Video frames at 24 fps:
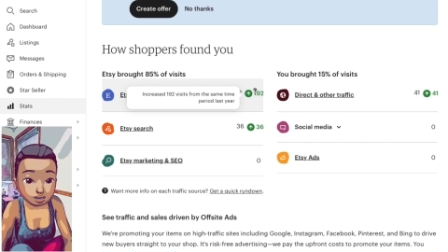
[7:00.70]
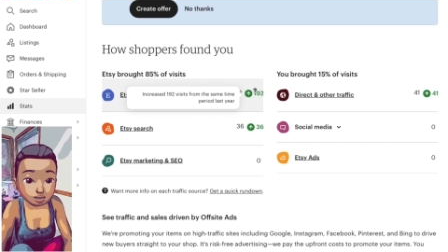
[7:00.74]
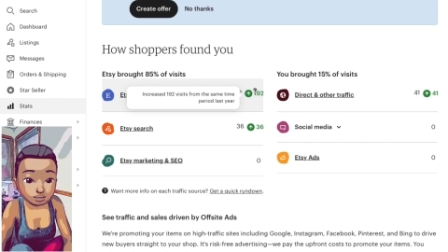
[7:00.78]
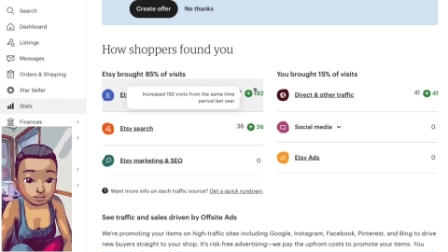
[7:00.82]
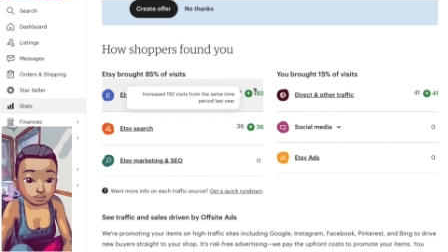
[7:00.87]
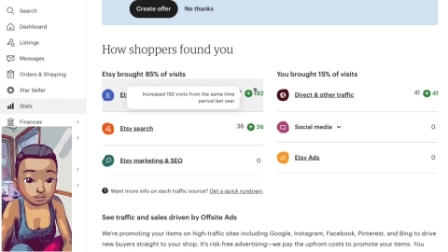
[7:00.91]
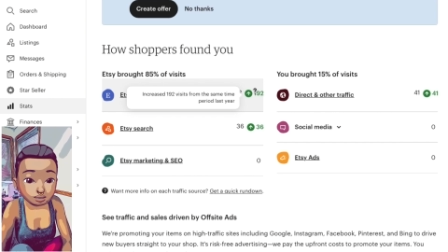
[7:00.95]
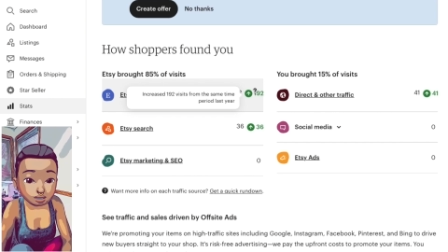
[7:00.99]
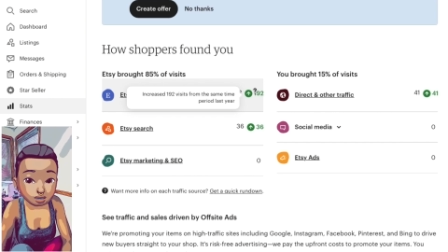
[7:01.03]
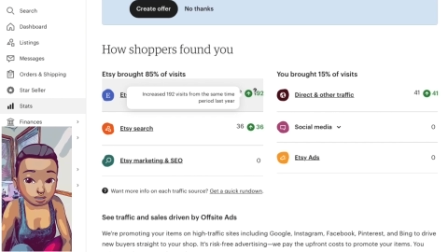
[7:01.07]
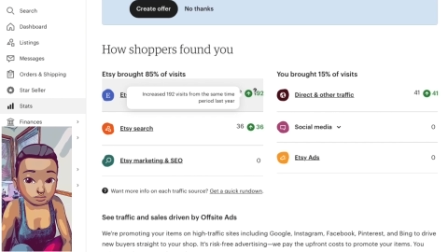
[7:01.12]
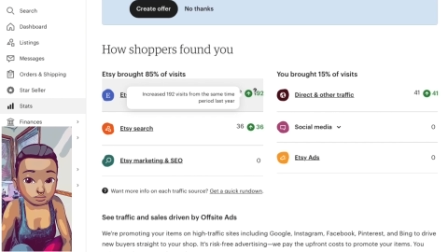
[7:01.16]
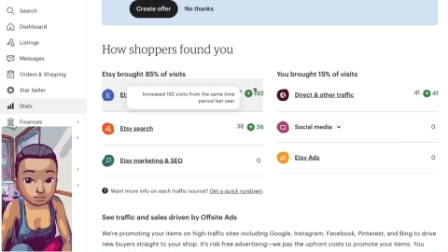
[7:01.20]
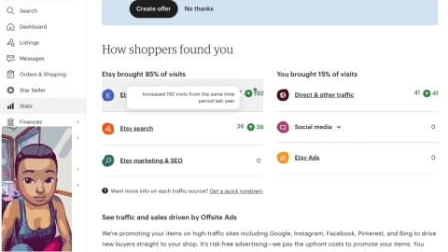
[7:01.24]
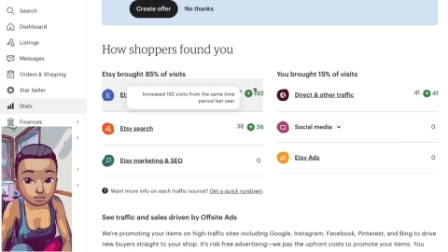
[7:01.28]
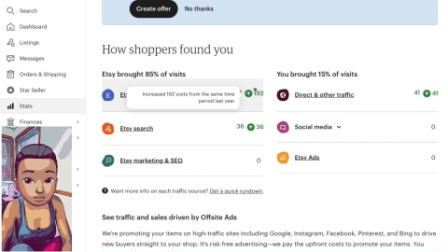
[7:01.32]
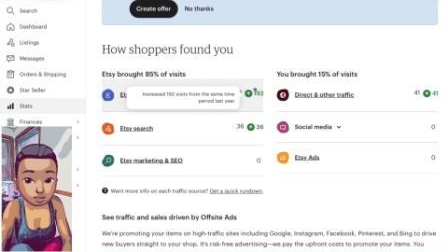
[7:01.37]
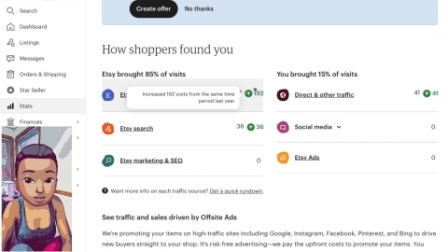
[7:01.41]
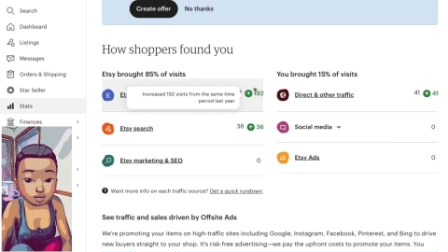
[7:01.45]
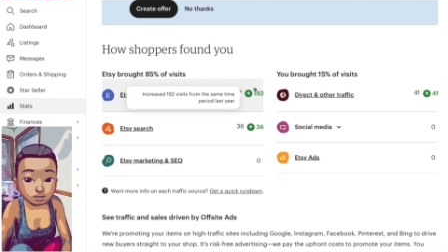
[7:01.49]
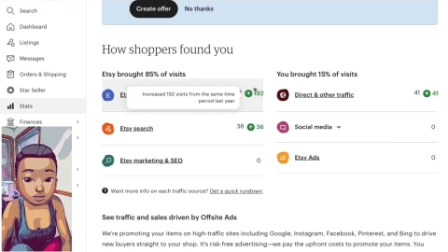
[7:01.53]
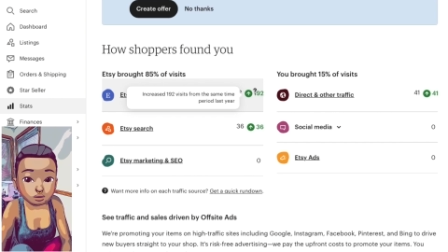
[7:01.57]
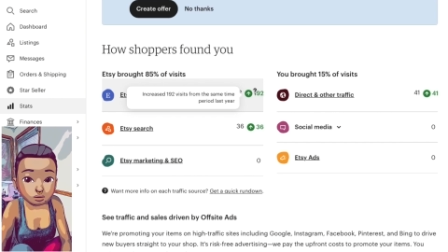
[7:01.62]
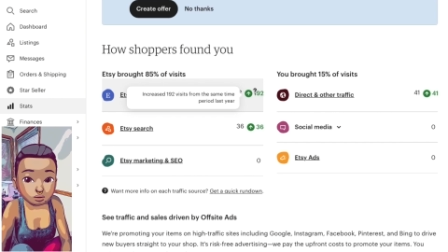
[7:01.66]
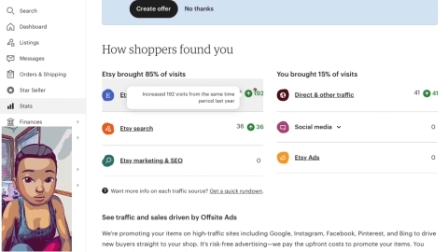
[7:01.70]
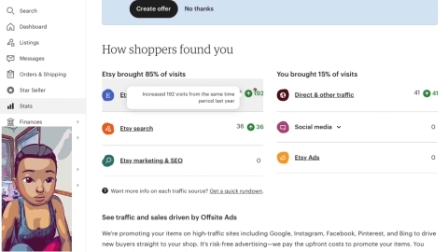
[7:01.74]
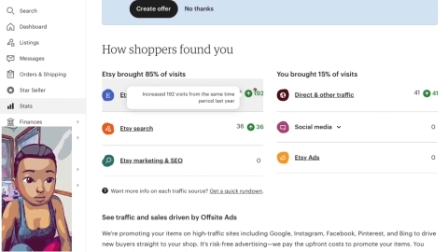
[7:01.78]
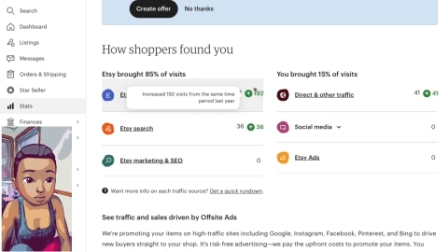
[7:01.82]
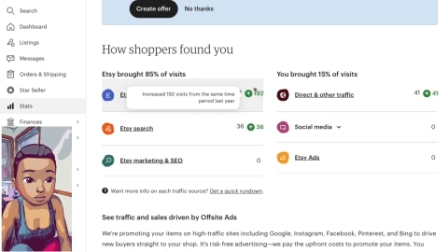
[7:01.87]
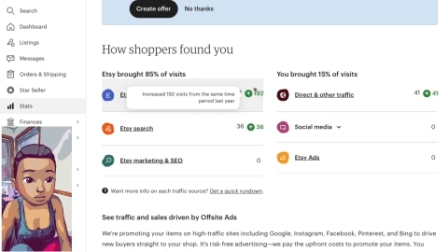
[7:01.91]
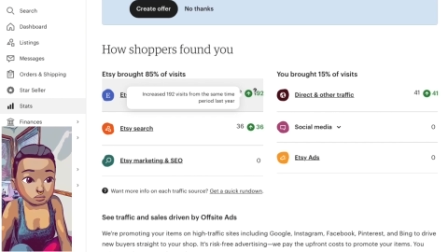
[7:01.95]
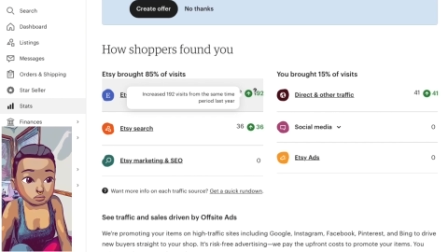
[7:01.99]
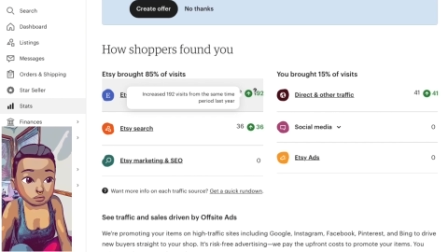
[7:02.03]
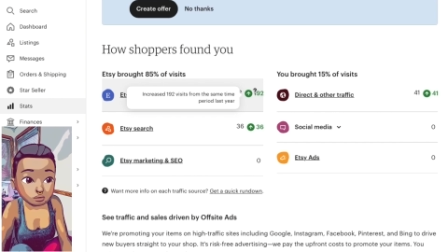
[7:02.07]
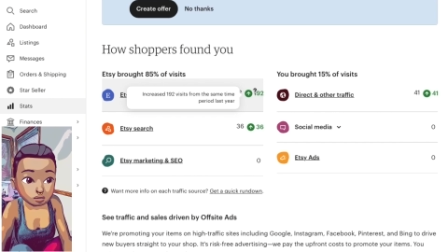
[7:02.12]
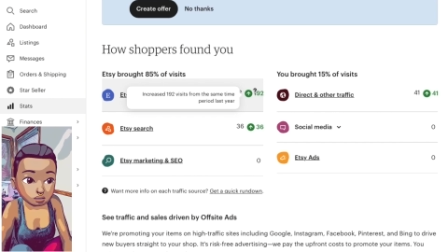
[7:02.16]
savings, that no,
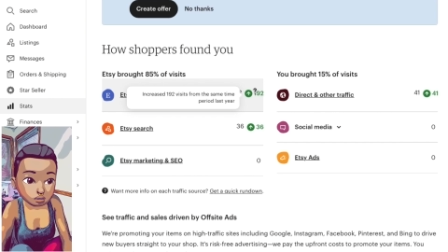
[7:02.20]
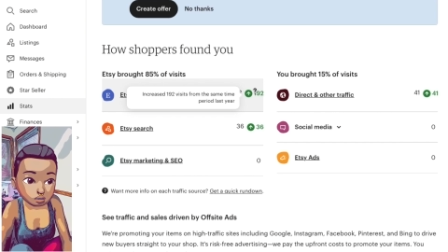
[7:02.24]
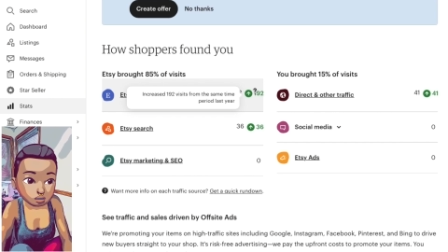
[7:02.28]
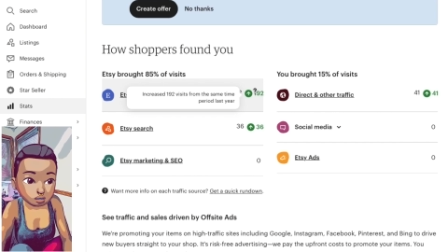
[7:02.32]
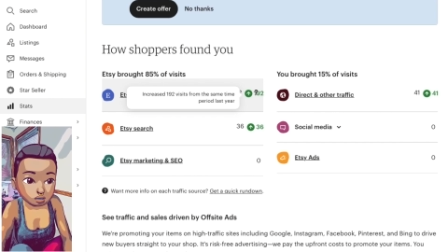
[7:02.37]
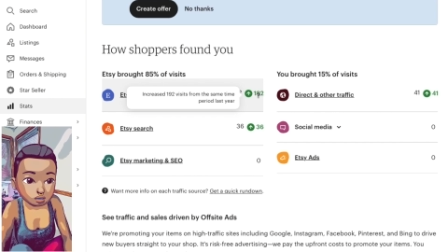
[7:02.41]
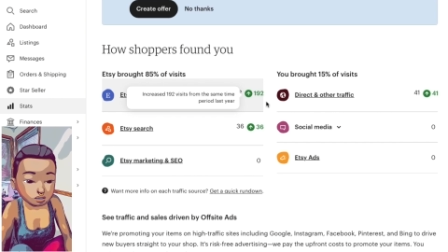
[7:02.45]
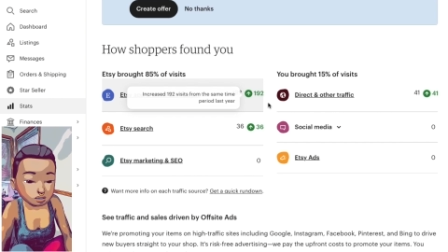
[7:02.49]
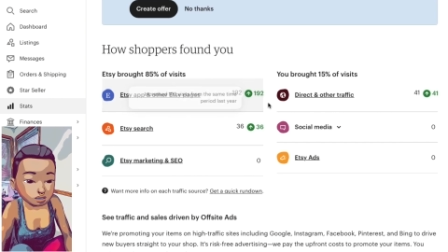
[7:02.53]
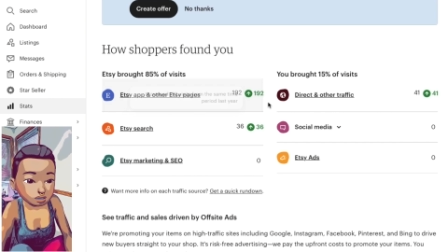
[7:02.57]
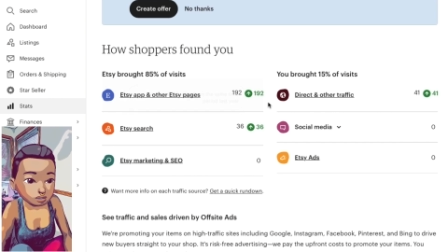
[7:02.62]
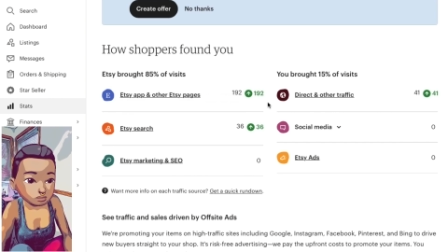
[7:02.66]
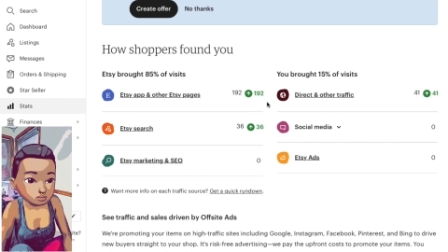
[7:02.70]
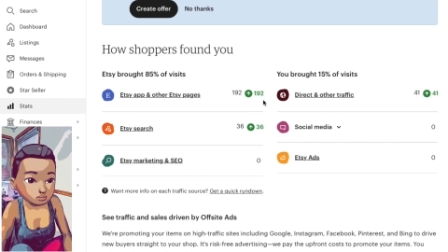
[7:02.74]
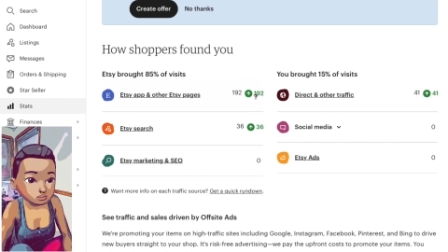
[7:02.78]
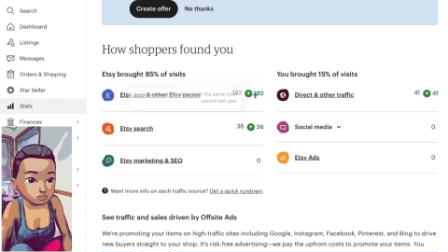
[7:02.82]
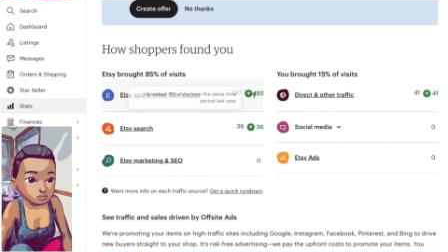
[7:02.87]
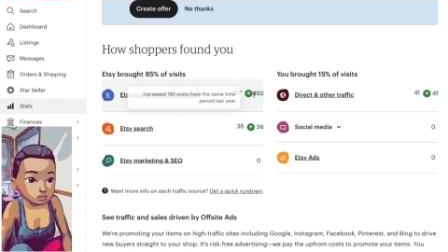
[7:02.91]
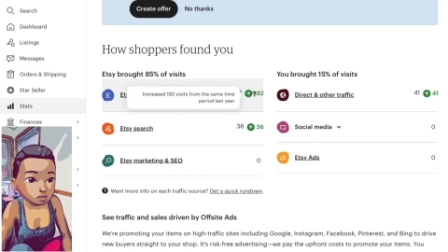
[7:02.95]
that's pushed to them,